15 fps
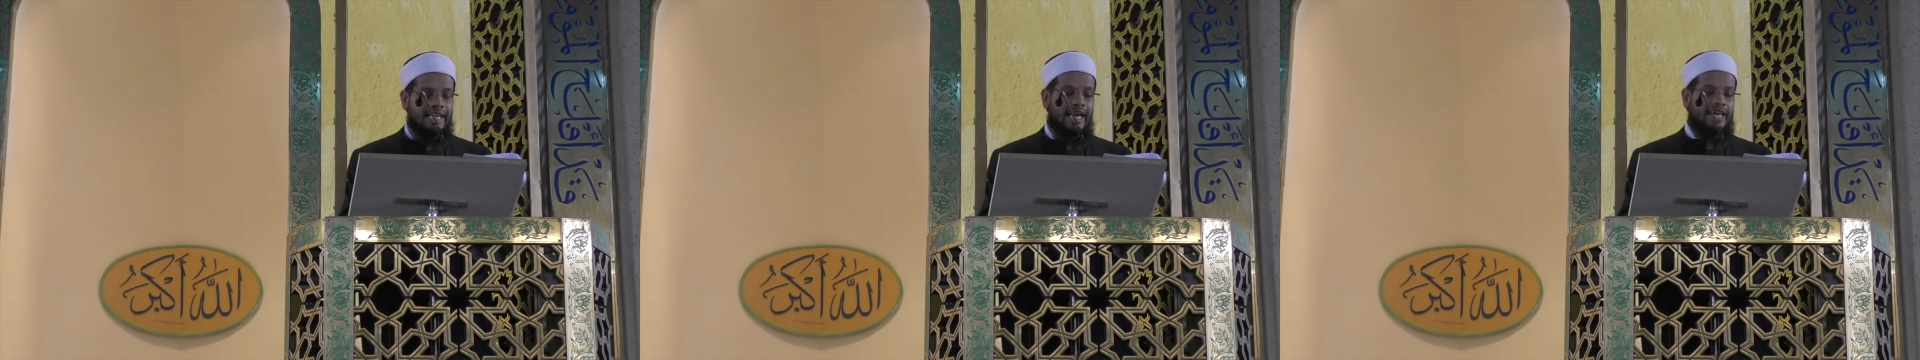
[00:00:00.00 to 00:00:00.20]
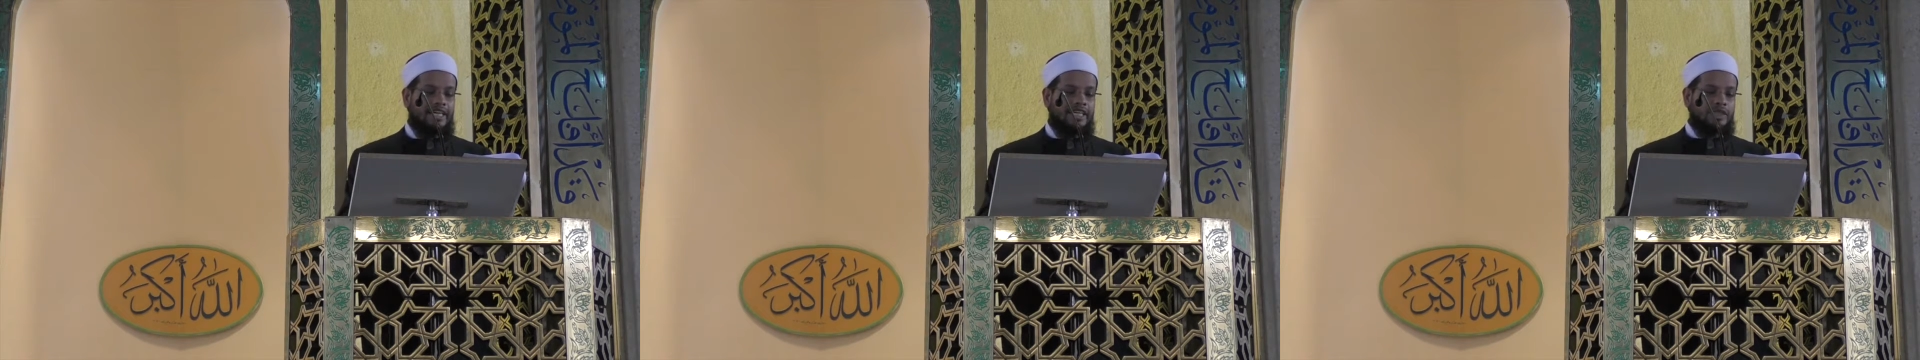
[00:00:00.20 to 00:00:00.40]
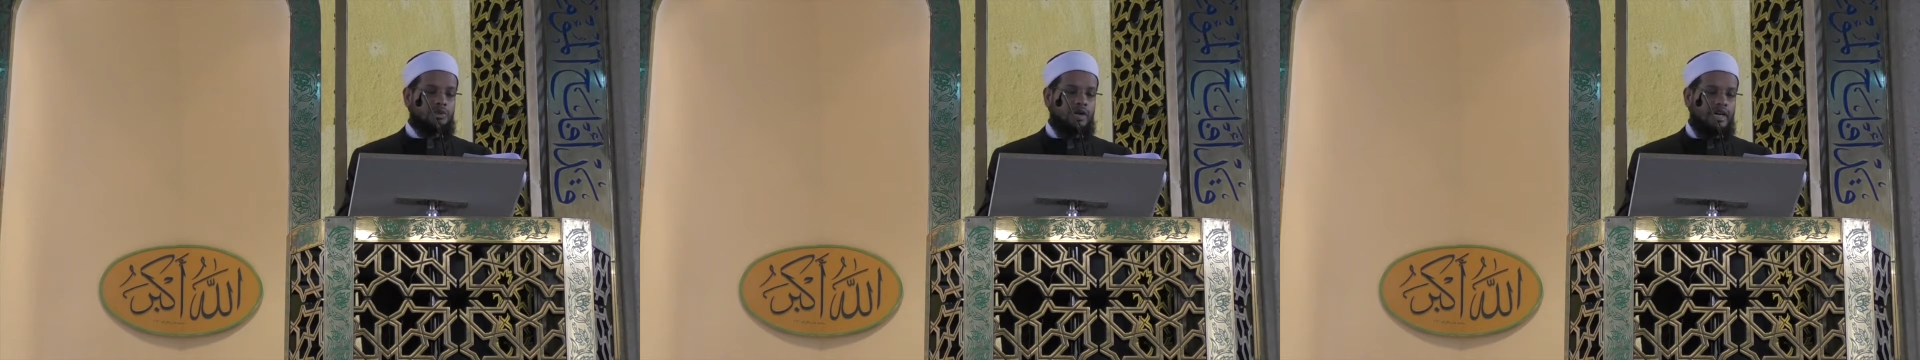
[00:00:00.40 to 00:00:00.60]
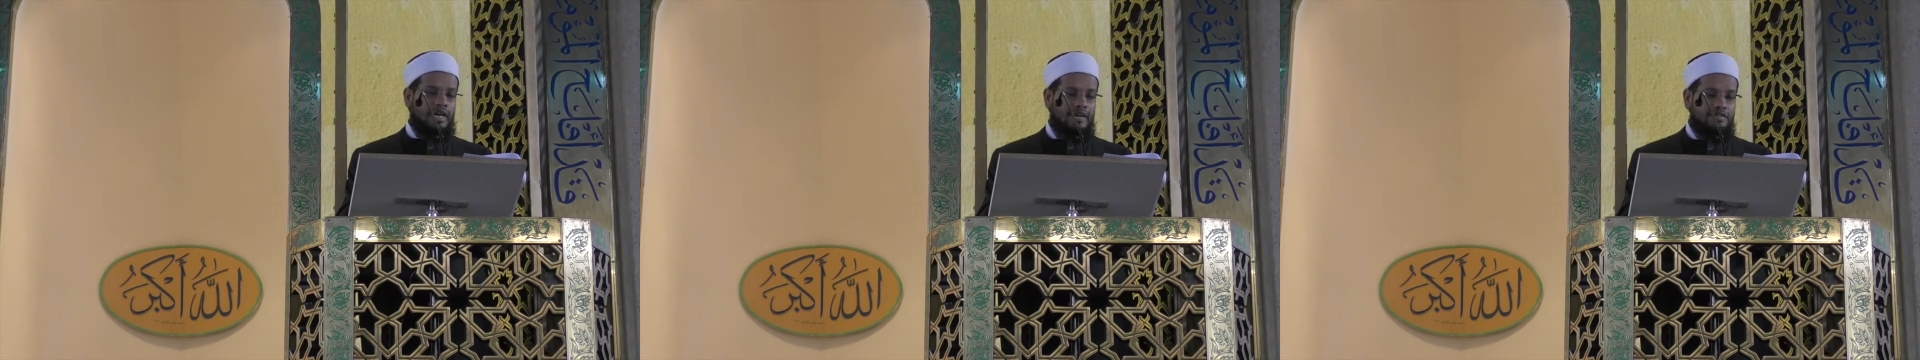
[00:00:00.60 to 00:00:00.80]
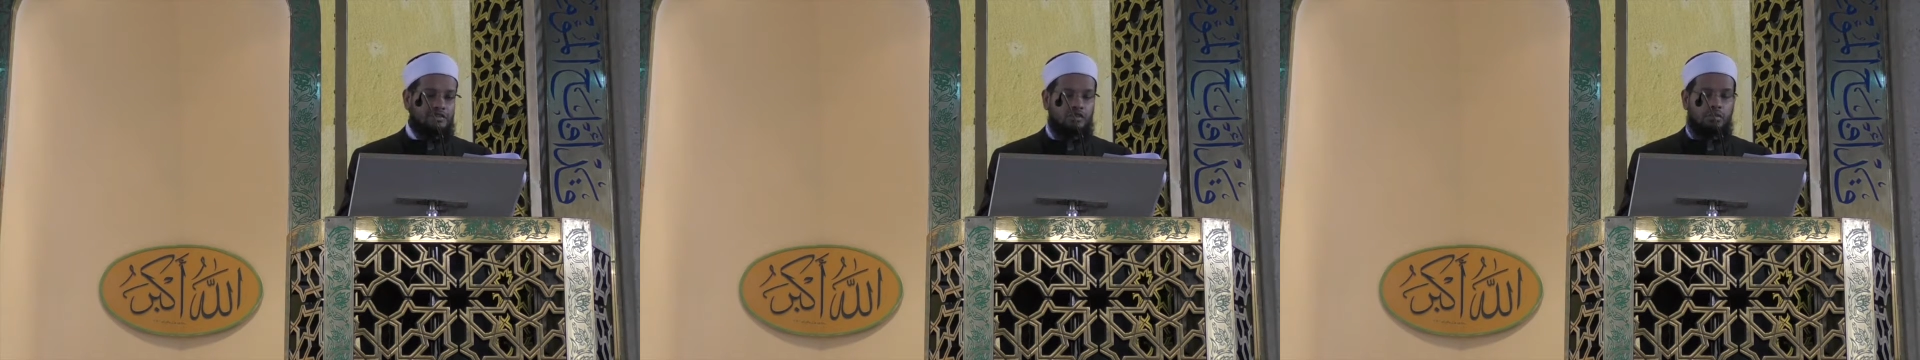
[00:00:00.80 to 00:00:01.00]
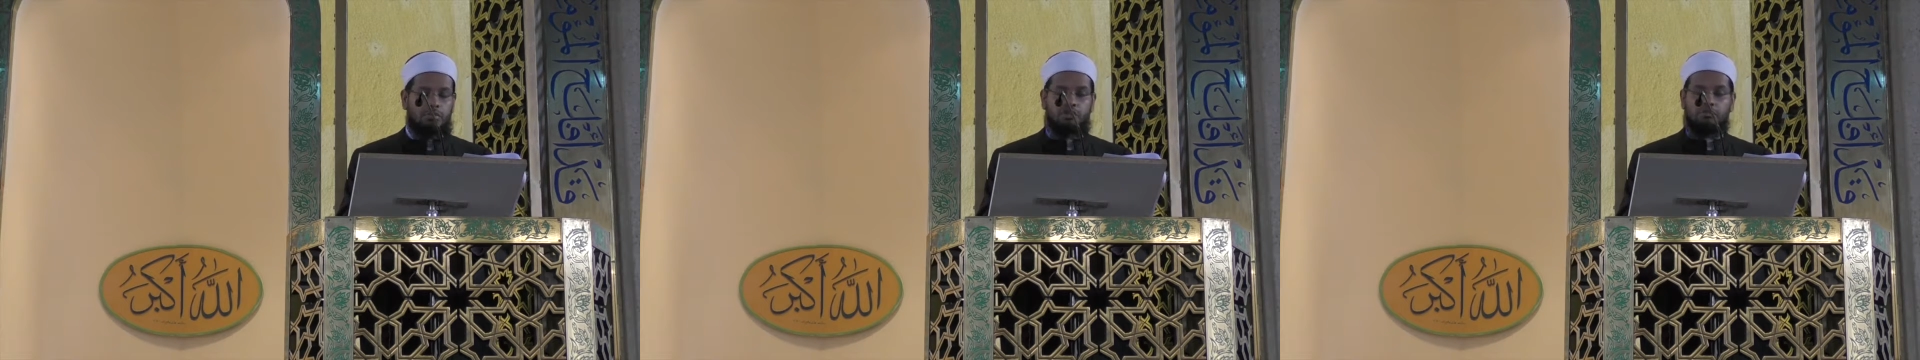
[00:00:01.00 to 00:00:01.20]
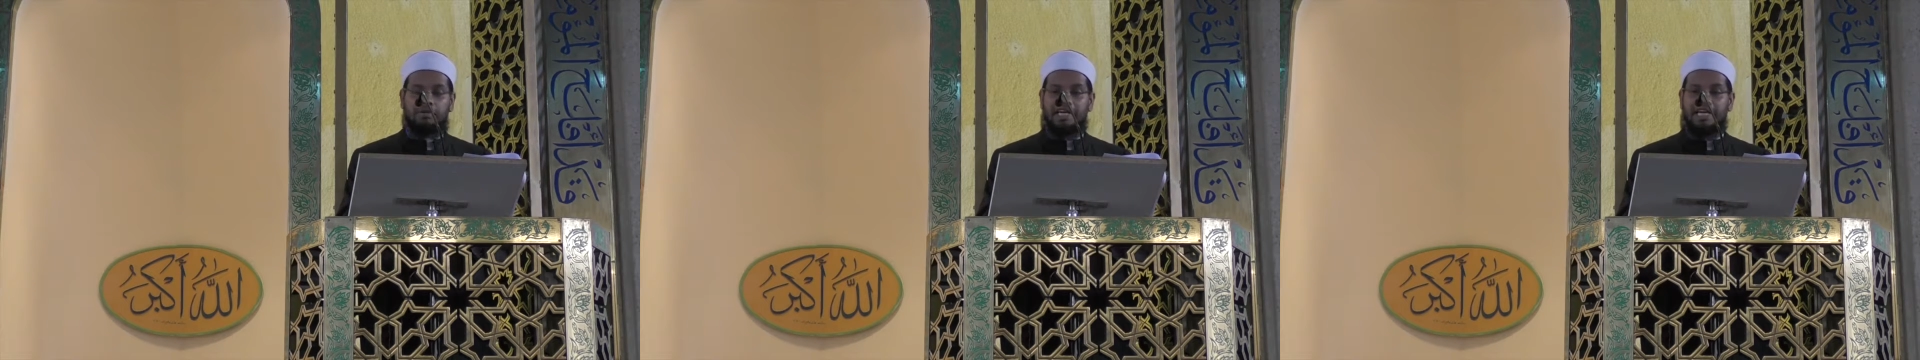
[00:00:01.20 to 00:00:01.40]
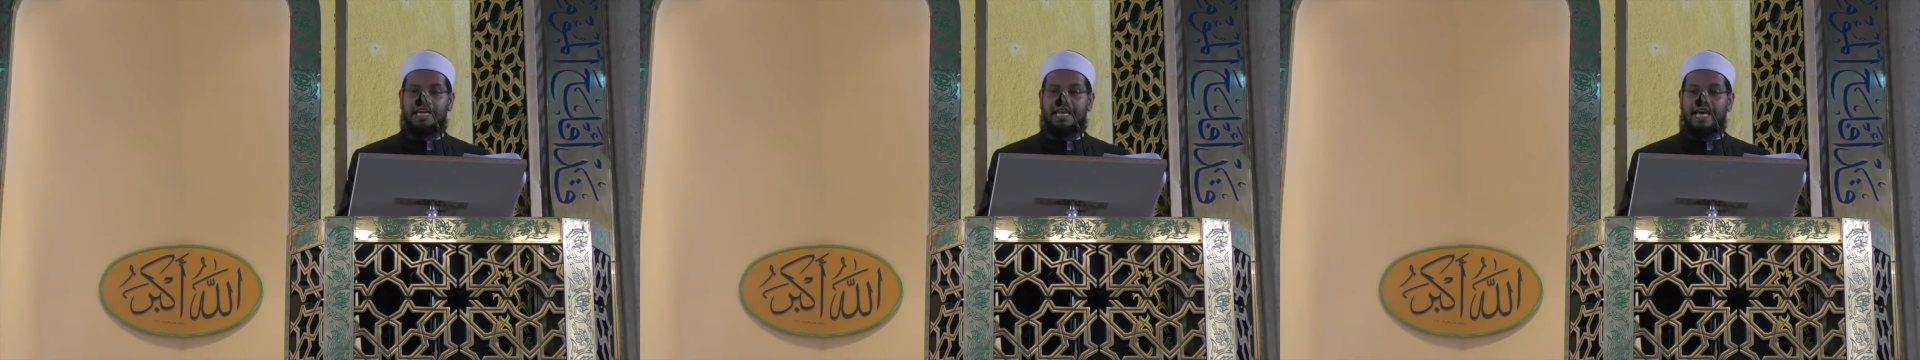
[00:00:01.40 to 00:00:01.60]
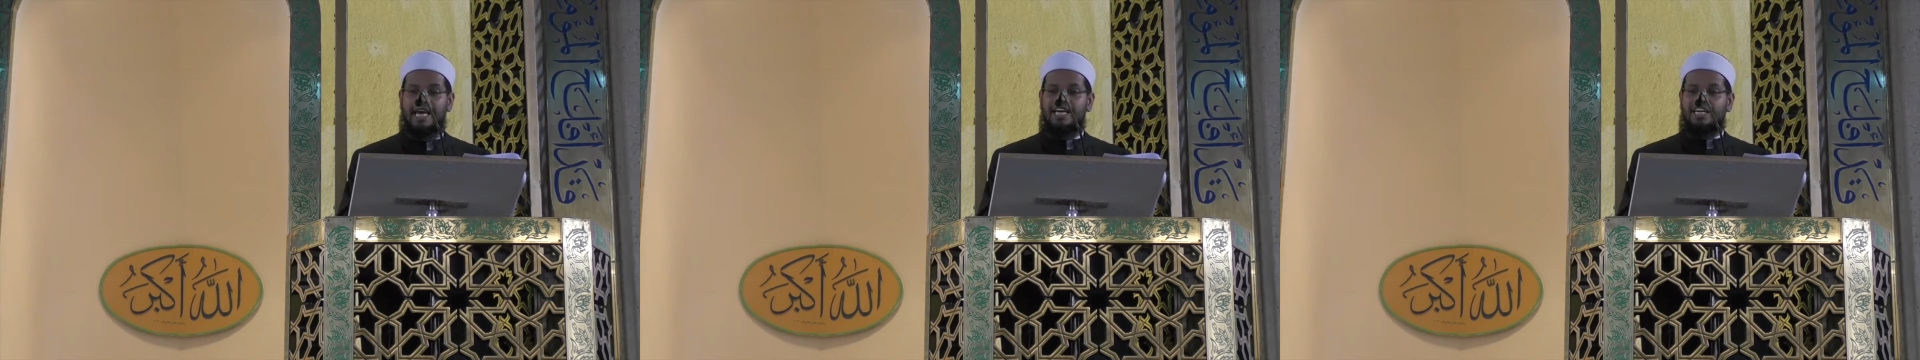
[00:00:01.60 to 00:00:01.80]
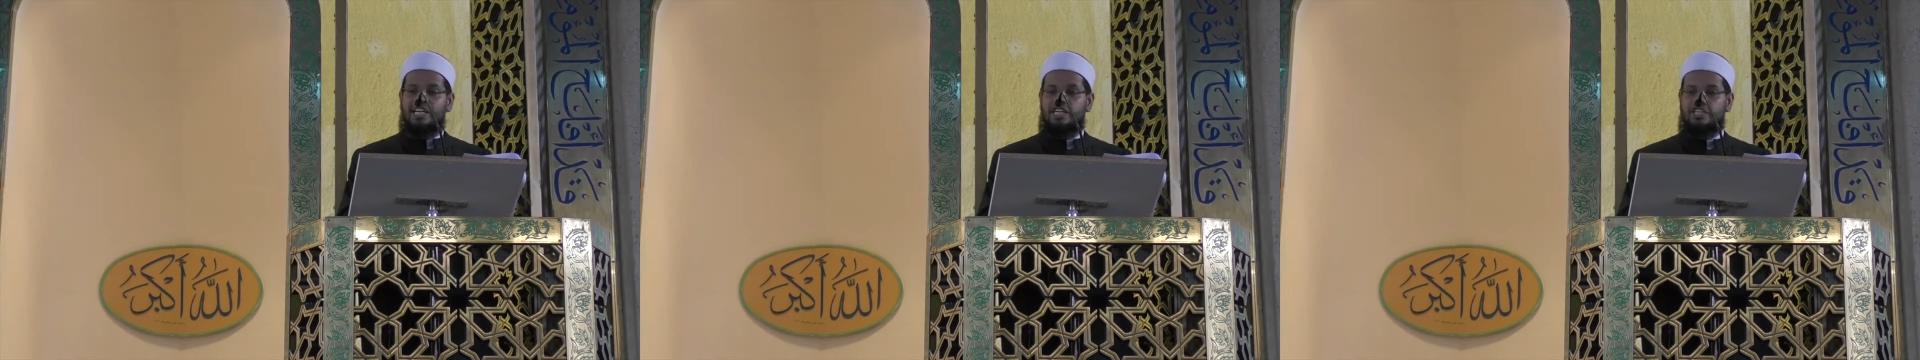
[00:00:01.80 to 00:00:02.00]
ya ayyatuha an-nafsul
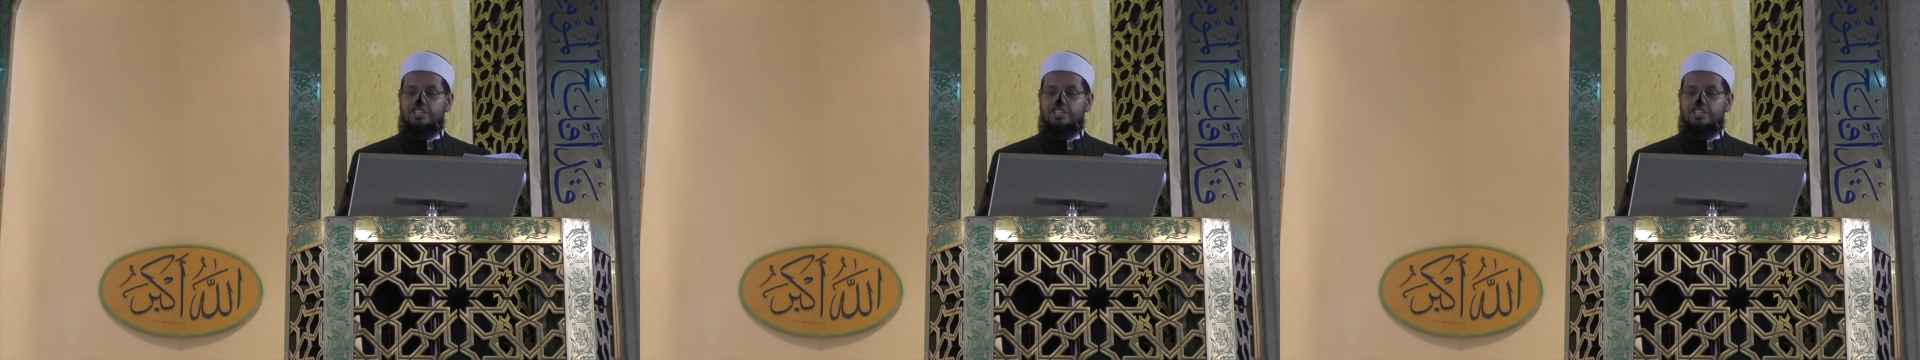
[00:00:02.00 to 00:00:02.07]
mutma'inna